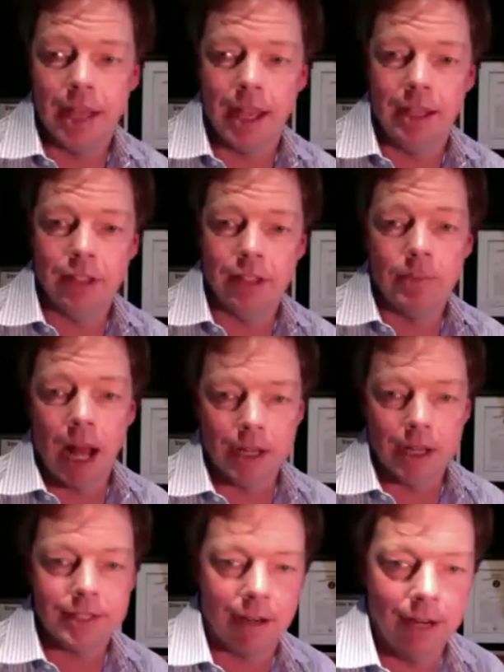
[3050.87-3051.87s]
a little
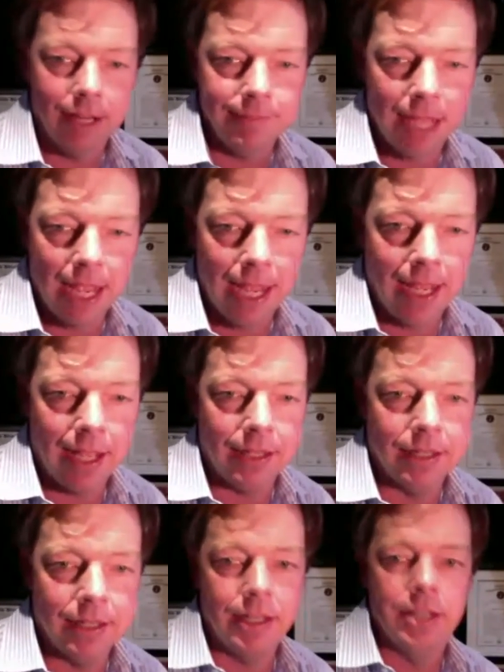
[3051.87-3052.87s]
monastery,
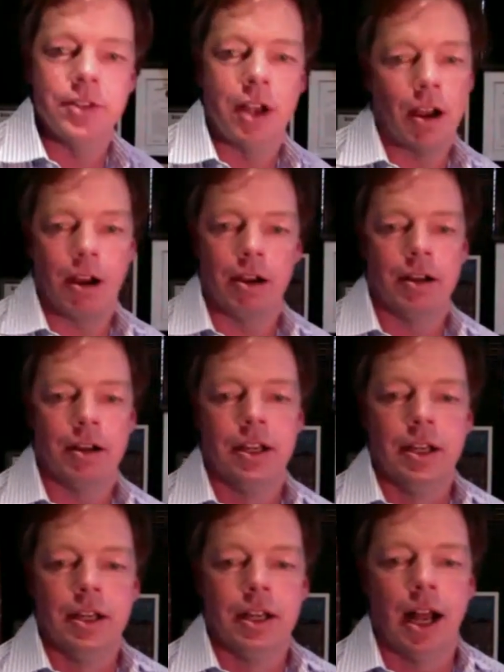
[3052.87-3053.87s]
and these are
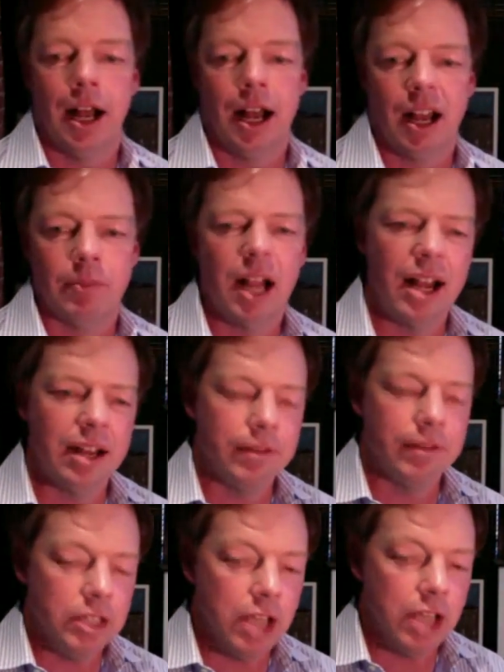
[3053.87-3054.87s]
um, kind of
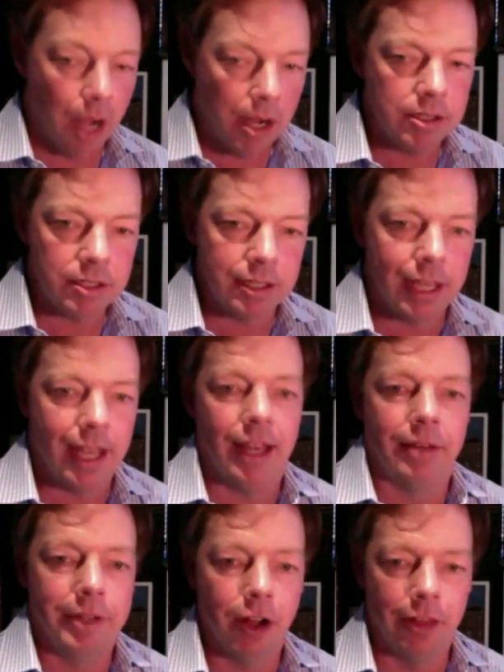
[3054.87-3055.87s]
young monks,
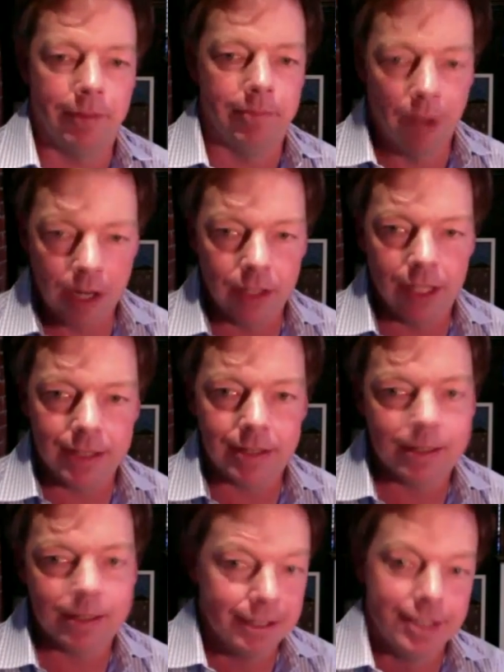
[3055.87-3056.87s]
and we call them
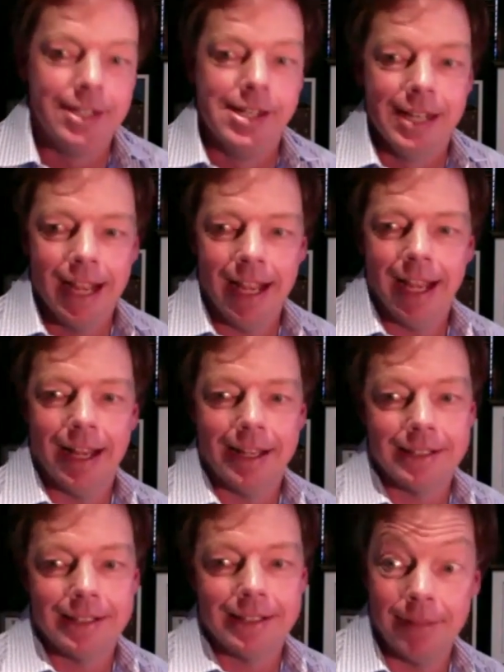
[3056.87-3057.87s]
monklets.
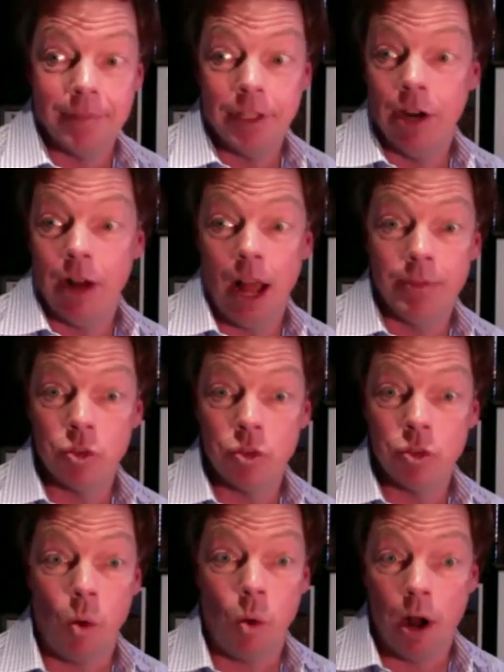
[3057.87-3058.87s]
And um, you know, I'm just
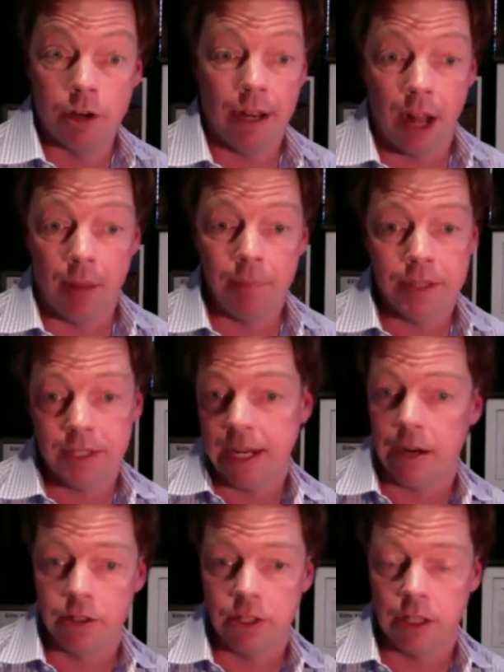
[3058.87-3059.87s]
wandering up the
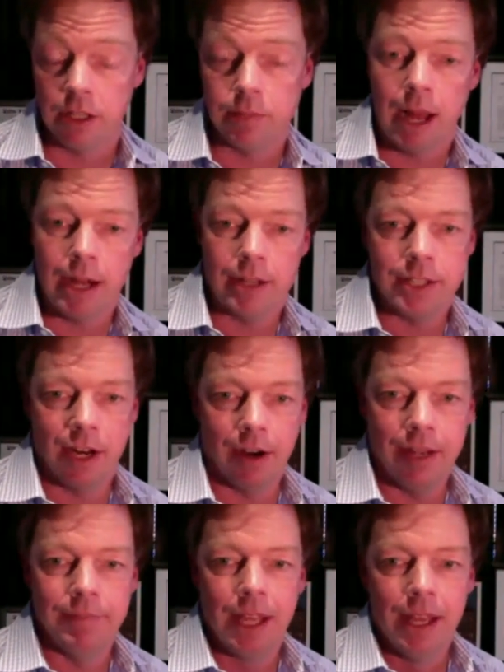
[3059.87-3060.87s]
stairs in this
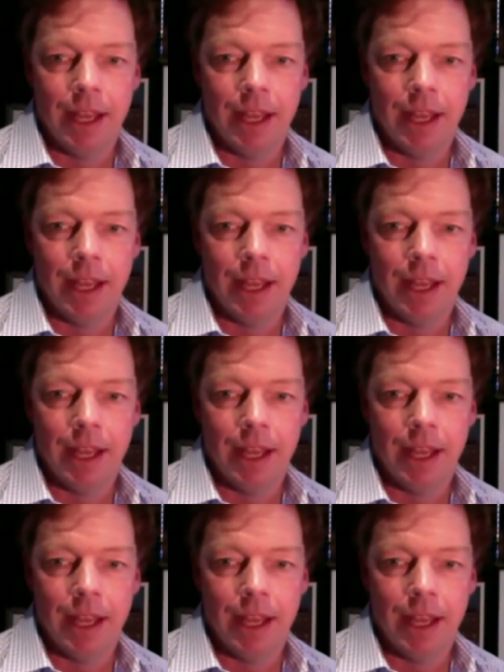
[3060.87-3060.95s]
monastery,